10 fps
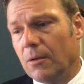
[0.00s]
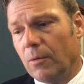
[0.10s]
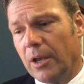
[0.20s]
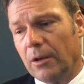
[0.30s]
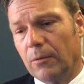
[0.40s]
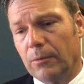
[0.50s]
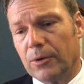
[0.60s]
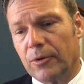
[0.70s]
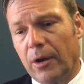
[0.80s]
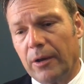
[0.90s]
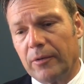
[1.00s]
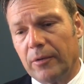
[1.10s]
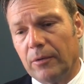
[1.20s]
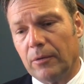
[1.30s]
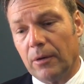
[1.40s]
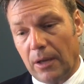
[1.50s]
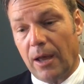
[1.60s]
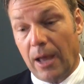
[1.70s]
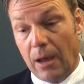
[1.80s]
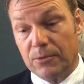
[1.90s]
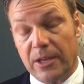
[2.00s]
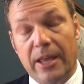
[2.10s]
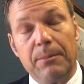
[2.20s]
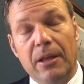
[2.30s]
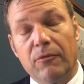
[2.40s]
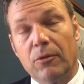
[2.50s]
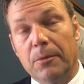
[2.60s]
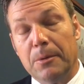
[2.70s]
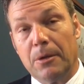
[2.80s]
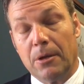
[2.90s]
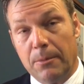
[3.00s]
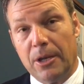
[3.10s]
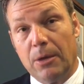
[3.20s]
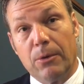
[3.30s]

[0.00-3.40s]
when we were trying to, I, I was on that platform committee,